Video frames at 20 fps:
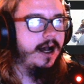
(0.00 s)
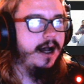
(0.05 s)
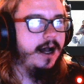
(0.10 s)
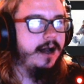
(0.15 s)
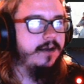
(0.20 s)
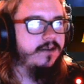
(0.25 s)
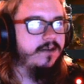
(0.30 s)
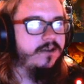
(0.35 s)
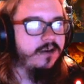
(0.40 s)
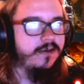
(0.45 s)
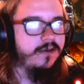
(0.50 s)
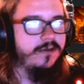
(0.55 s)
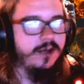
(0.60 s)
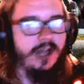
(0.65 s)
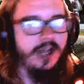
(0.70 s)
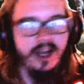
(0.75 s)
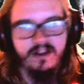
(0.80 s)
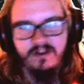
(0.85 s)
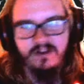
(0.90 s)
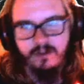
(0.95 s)
So if you
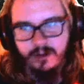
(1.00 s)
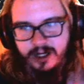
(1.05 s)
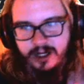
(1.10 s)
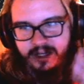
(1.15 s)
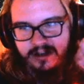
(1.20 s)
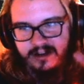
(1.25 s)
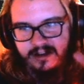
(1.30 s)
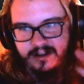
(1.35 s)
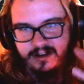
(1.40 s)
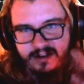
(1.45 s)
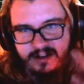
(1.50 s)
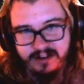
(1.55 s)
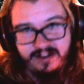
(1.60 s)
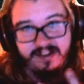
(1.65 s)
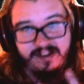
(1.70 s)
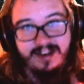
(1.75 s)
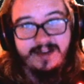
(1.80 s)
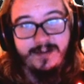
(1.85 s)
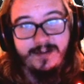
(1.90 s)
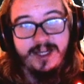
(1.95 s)
guys want to
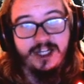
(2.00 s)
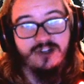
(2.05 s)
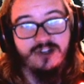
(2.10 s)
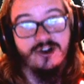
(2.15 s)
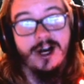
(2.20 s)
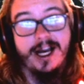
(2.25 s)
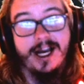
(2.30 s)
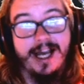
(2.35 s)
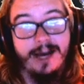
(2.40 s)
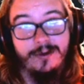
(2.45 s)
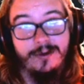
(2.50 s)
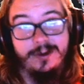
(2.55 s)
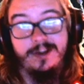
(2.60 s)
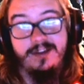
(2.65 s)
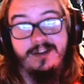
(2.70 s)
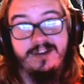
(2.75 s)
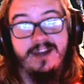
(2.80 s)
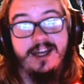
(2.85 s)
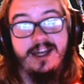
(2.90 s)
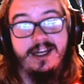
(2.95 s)
see me try out the
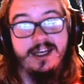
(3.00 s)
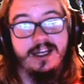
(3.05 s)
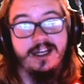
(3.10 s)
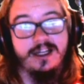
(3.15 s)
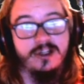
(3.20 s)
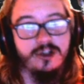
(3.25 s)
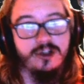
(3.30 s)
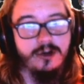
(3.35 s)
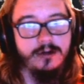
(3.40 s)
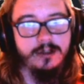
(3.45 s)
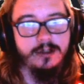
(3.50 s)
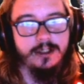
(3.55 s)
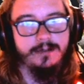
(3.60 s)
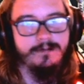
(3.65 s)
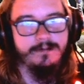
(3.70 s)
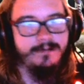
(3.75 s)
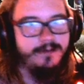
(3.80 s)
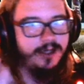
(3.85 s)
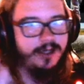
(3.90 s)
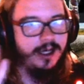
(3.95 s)
Stadia
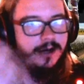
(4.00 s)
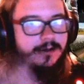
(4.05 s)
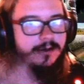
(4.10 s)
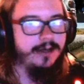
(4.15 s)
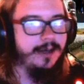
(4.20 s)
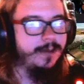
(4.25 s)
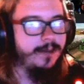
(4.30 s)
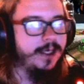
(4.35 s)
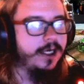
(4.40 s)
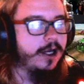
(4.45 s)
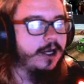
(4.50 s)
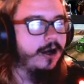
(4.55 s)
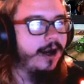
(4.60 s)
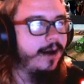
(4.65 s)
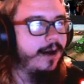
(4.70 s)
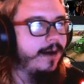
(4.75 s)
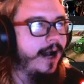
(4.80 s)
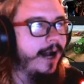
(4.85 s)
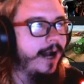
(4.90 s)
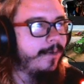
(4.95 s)
controller, let me know.
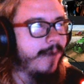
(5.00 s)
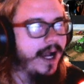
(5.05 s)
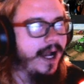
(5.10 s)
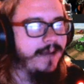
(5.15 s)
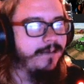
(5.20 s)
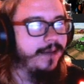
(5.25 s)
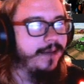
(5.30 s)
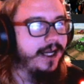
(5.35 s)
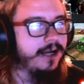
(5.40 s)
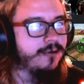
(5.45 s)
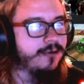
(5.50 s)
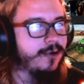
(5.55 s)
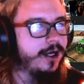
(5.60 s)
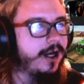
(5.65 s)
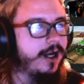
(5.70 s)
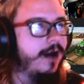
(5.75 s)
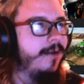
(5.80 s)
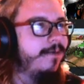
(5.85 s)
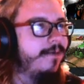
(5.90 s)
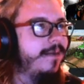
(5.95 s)
I might pick one
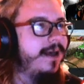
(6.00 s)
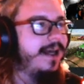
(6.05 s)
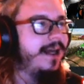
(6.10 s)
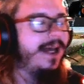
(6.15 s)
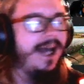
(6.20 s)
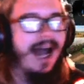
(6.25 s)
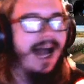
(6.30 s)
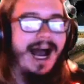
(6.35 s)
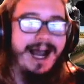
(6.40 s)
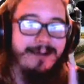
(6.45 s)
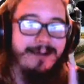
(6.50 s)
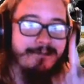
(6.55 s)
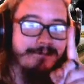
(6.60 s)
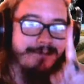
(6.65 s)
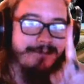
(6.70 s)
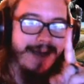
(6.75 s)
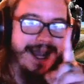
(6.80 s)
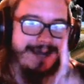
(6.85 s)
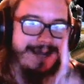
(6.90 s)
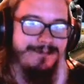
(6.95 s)
up. I
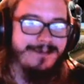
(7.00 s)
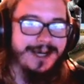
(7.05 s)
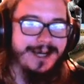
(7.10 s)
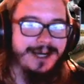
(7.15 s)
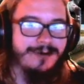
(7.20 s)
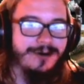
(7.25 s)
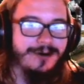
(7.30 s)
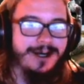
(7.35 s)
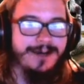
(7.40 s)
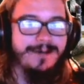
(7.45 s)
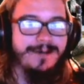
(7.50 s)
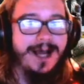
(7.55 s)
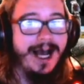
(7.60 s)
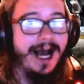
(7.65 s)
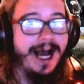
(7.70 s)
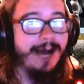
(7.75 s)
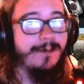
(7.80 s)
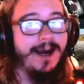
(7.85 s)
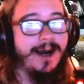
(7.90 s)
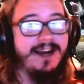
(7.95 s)
might pick one up.
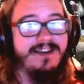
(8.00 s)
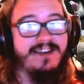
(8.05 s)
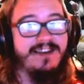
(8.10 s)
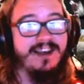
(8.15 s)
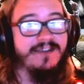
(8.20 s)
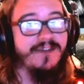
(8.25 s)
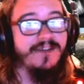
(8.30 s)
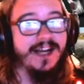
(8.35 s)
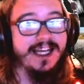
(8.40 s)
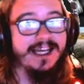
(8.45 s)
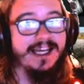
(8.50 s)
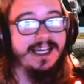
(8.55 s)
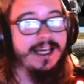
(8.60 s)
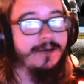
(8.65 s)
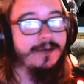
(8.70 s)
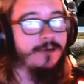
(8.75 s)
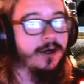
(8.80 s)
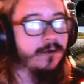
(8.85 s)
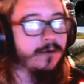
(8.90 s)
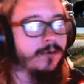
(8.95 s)
I might see if I can
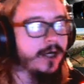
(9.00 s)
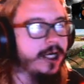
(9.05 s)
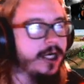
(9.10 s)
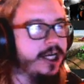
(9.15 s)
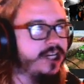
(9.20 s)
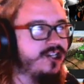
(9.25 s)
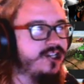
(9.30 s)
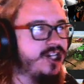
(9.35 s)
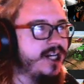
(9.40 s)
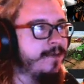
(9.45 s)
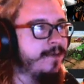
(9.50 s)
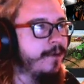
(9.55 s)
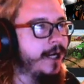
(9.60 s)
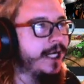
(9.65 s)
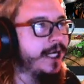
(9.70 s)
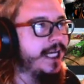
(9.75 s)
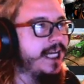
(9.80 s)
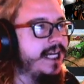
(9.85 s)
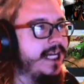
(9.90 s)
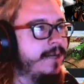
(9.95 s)
get one really cheap
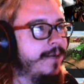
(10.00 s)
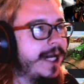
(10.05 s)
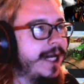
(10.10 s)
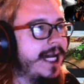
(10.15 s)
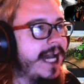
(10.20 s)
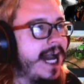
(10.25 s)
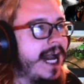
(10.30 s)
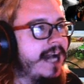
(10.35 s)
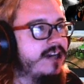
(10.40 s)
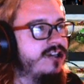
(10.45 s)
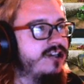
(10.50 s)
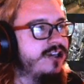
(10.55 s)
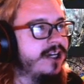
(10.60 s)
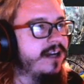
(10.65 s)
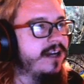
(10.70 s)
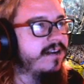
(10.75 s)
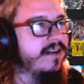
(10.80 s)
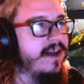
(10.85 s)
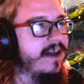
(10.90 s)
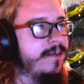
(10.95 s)
on eBay, actually,
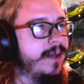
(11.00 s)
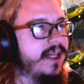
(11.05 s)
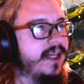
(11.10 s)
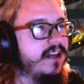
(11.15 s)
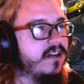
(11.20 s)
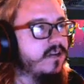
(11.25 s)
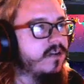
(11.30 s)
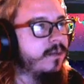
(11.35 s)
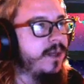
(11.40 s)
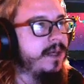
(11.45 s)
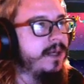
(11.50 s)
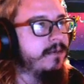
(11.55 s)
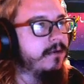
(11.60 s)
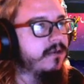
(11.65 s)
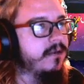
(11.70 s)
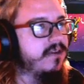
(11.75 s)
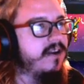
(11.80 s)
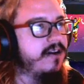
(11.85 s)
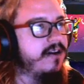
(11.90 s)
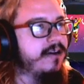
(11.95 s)
because I bet there's people
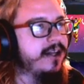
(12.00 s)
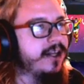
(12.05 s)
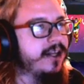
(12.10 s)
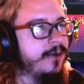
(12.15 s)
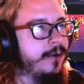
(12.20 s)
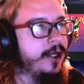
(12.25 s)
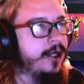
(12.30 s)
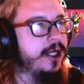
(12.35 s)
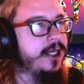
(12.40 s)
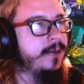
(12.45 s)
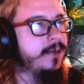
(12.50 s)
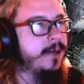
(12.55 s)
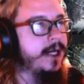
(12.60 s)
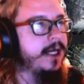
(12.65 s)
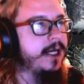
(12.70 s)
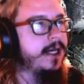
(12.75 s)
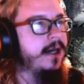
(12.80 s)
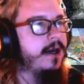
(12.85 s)
selling them on eBay.